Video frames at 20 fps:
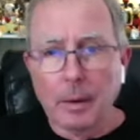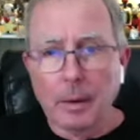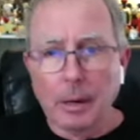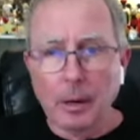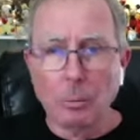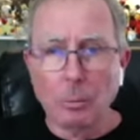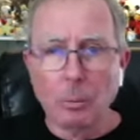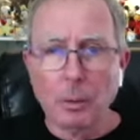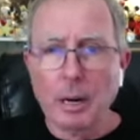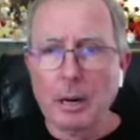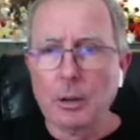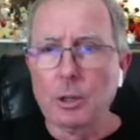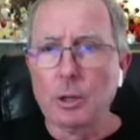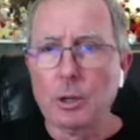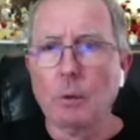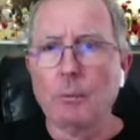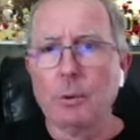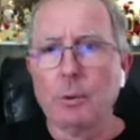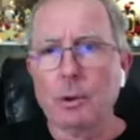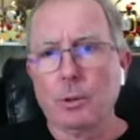Carol Burnett
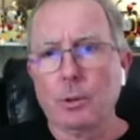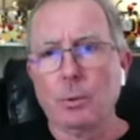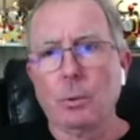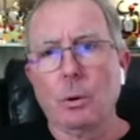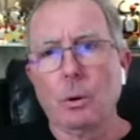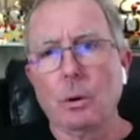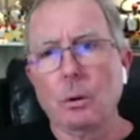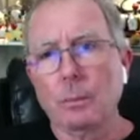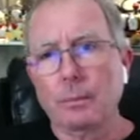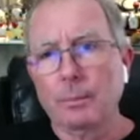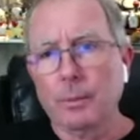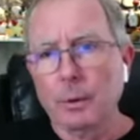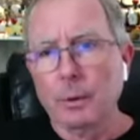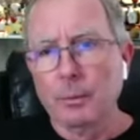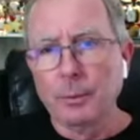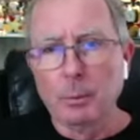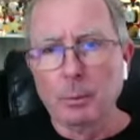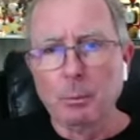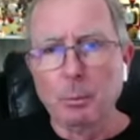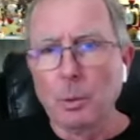show for sure.
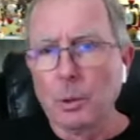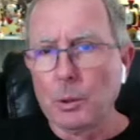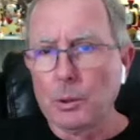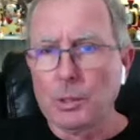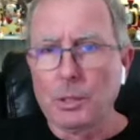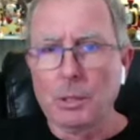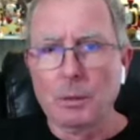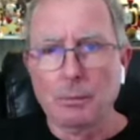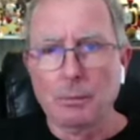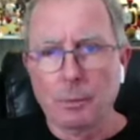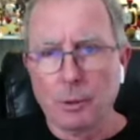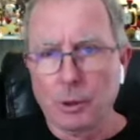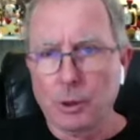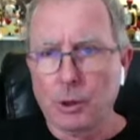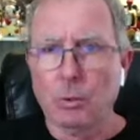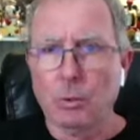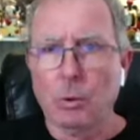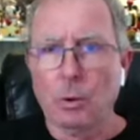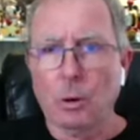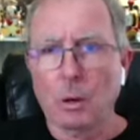Flip Wilson for
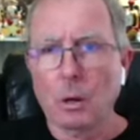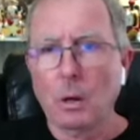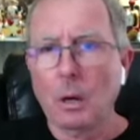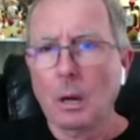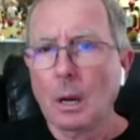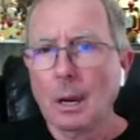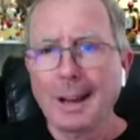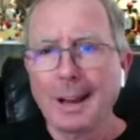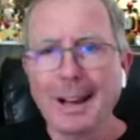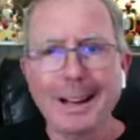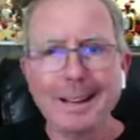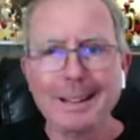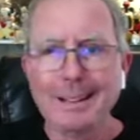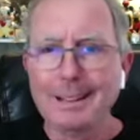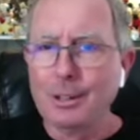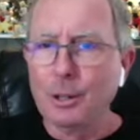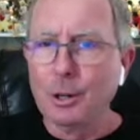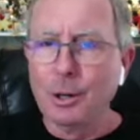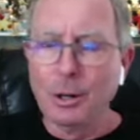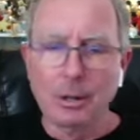sure. I
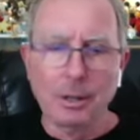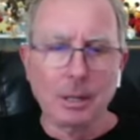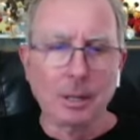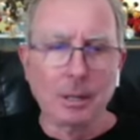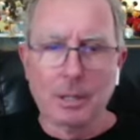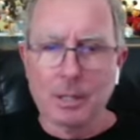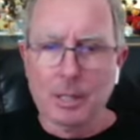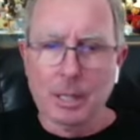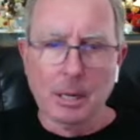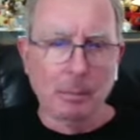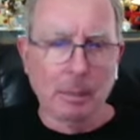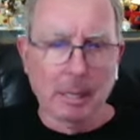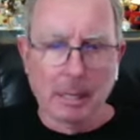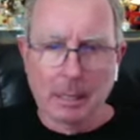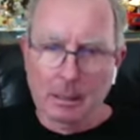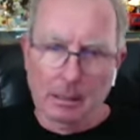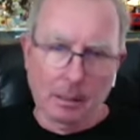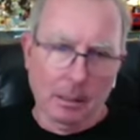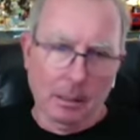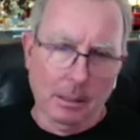couldn't stomach
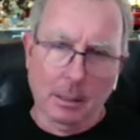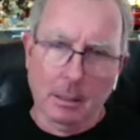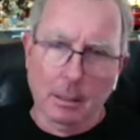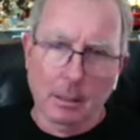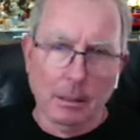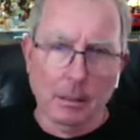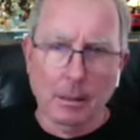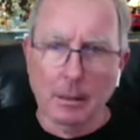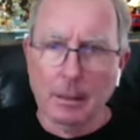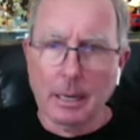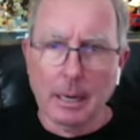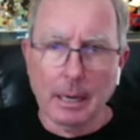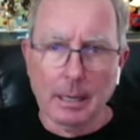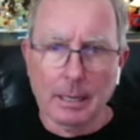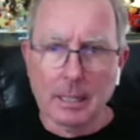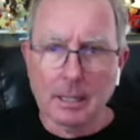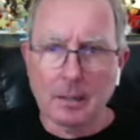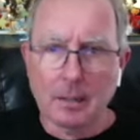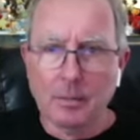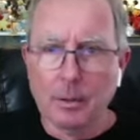mm-hmm. the
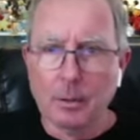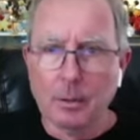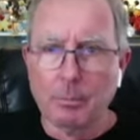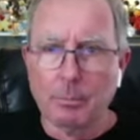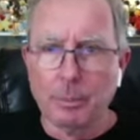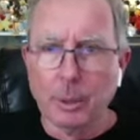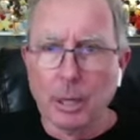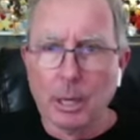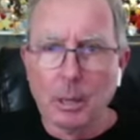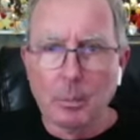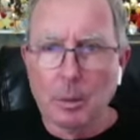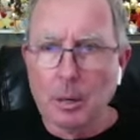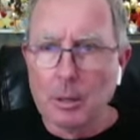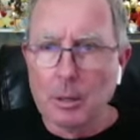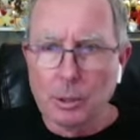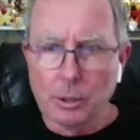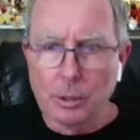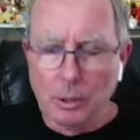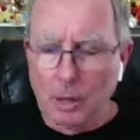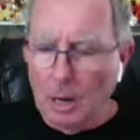idea of the Brady
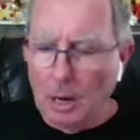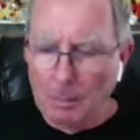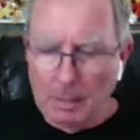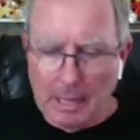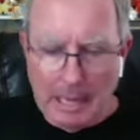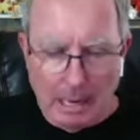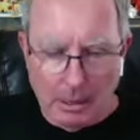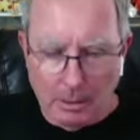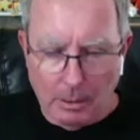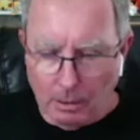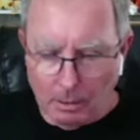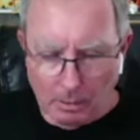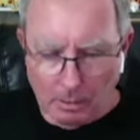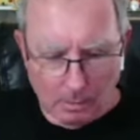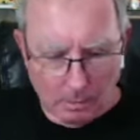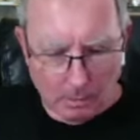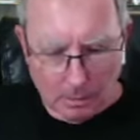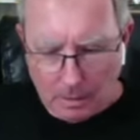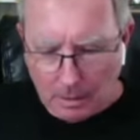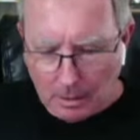Bunch Comedy Hour,
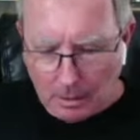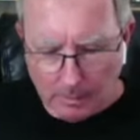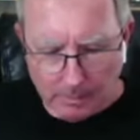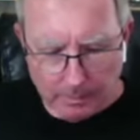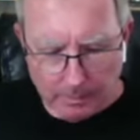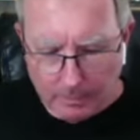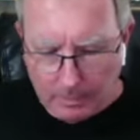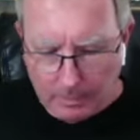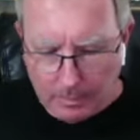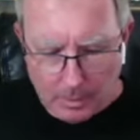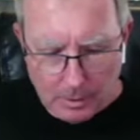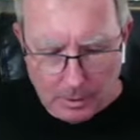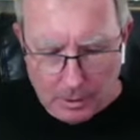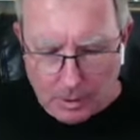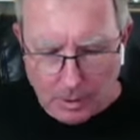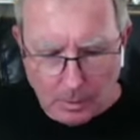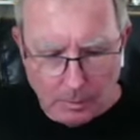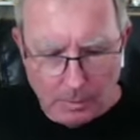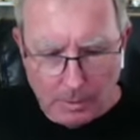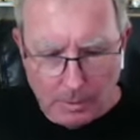um,
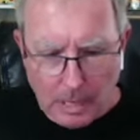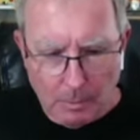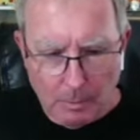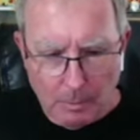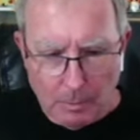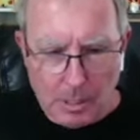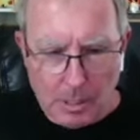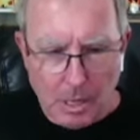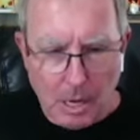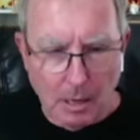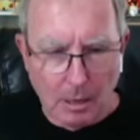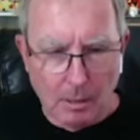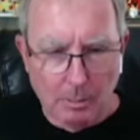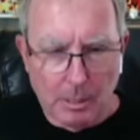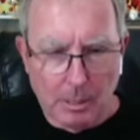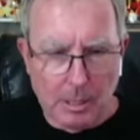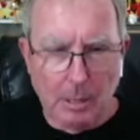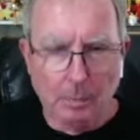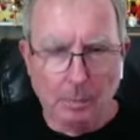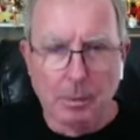so that was not going to
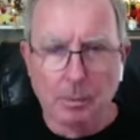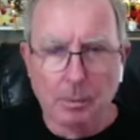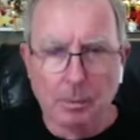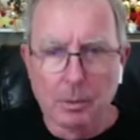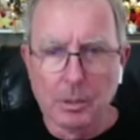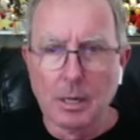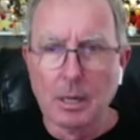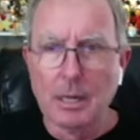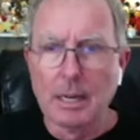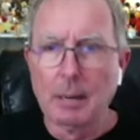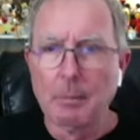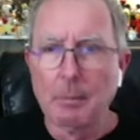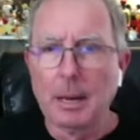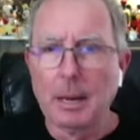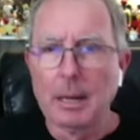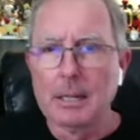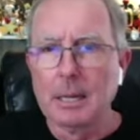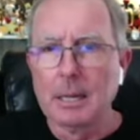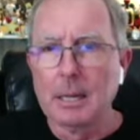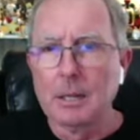be something that was going to get
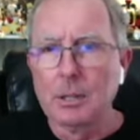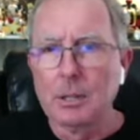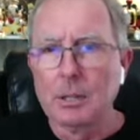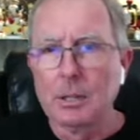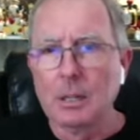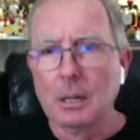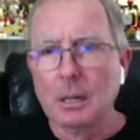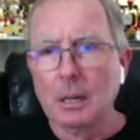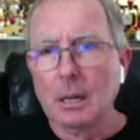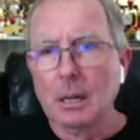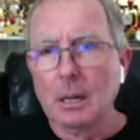my attention.